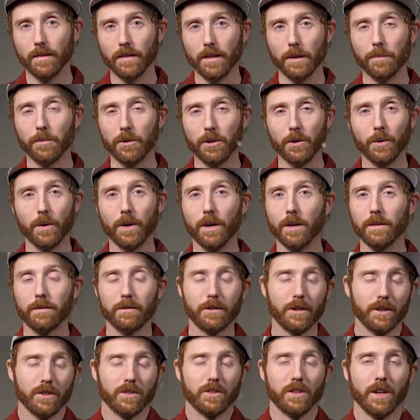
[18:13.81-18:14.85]
Liberty Oil,
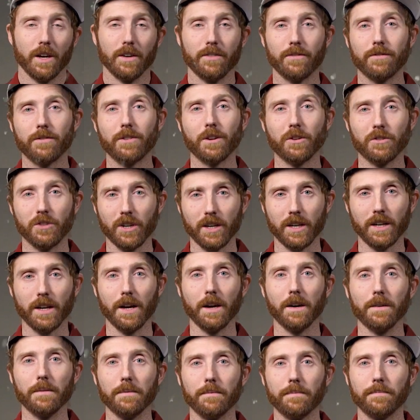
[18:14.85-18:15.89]
good stuff. Go check it
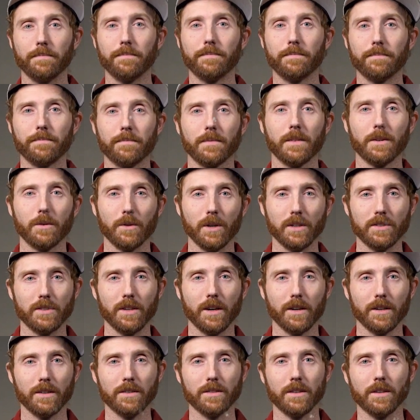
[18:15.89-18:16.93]
out. Great
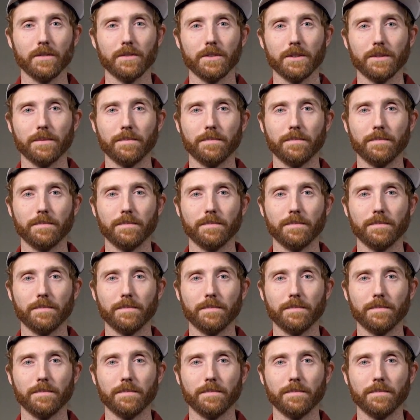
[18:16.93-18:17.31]
stocking stuffer.